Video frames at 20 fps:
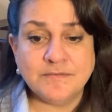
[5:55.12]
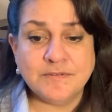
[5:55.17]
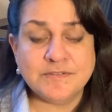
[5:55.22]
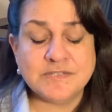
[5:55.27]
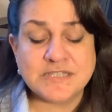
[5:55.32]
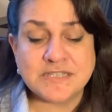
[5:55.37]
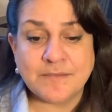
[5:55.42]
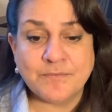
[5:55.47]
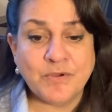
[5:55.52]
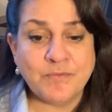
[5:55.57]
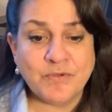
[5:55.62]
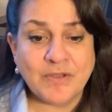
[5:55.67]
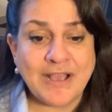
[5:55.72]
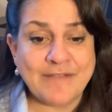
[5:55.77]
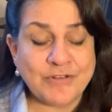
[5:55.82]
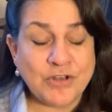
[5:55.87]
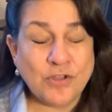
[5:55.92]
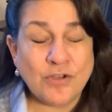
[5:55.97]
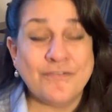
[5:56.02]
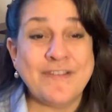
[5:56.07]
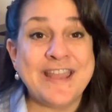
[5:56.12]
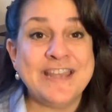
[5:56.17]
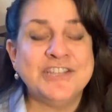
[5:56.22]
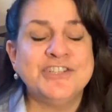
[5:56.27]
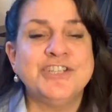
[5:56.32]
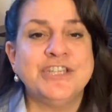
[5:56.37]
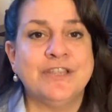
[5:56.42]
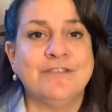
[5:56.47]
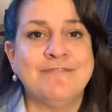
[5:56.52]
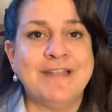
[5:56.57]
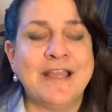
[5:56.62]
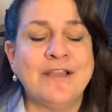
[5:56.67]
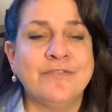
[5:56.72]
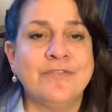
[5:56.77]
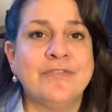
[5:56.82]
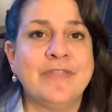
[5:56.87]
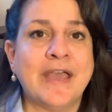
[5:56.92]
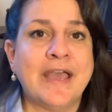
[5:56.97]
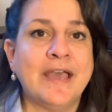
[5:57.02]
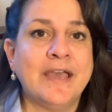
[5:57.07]
someone will have a lot of energy
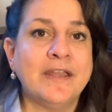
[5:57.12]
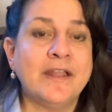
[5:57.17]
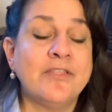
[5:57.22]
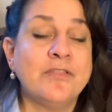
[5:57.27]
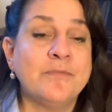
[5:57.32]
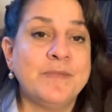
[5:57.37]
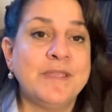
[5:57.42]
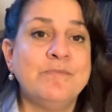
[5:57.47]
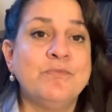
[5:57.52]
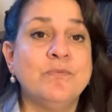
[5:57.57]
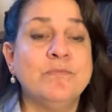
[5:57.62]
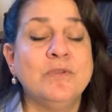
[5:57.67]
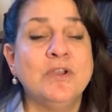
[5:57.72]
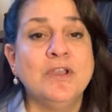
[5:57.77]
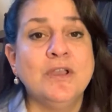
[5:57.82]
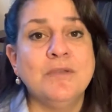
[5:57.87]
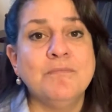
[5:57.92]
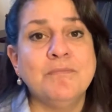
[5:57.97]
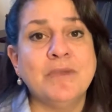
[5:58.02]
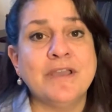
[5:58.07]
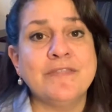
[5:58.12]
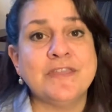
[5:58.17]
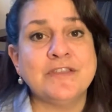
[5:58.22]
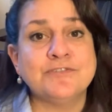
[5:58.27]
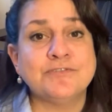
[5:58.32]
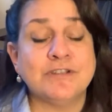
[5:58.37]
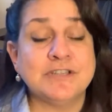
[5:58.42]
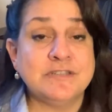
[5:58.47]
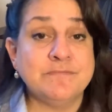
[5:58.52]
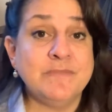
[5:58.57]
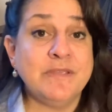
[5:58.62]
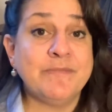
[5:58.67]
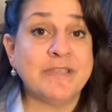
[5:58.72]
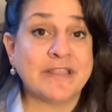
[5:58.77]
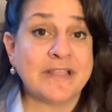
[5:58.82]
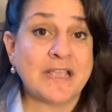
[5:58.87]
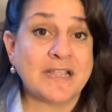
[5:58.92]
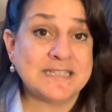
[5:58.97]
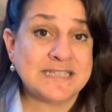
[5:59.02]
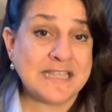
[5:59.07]
around that, and other people might then try to mimic
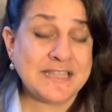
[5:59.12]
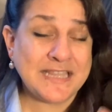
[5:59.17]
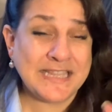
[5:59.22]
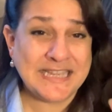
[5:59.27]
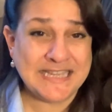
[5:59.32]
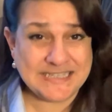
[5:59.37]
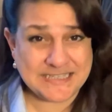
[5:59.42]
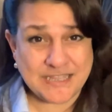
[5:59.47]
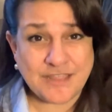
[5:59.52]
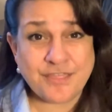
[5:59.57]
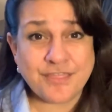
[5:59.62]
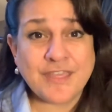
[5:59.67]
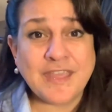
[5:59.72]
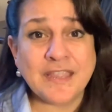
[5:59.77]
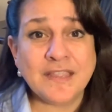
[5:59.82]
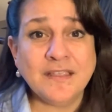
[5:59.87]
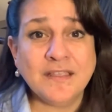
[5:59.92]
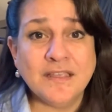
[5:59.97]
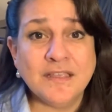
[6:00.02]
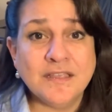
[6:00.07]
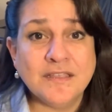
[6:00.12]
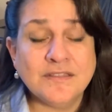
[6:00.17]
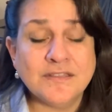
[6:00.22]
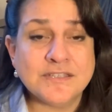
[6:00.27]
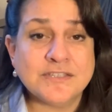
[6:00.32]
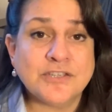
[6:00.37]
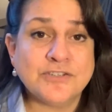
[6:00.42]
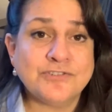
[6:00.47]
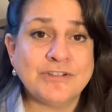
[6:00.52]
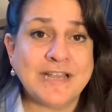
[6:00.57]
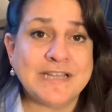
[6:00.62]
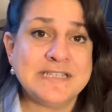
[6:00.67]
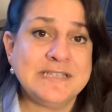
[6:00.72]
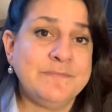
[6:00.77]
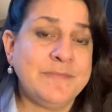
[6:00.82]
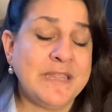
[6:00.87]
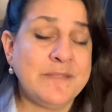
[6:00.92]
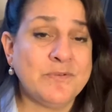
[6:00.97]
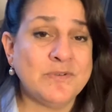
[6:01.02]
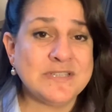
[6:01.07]
that because they think it's the thing that's attracting
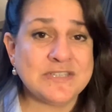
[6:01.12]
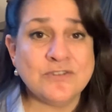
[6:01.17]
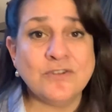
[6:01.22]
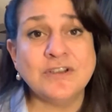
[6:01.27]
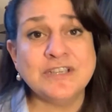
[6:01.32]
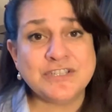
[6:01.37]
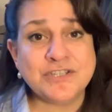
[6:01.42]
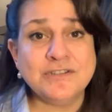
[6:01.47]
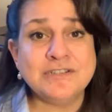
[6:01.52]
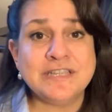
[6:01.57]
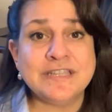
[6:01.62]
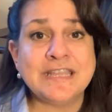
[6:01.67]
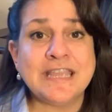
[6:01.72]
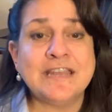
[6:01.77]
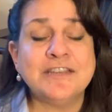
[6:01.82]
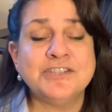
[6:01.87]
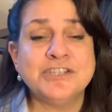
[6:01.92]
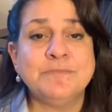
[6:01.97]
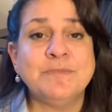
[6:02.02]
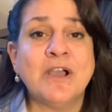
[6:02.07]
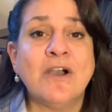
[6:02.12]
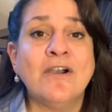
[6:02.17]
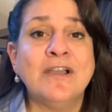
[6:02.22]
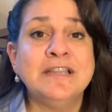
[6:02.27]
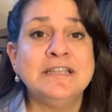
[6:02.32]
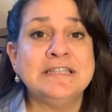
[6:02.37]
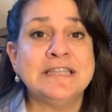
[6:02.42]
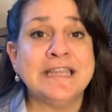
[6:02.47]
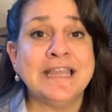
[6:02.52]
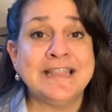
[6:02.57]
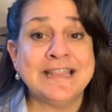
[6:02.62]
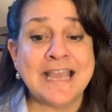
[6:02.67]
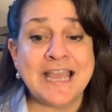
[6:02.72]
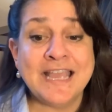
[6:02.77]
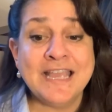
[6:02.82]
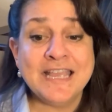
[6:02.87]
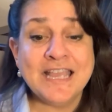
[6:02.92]
people. It's not, it's usually the energy behind it, and that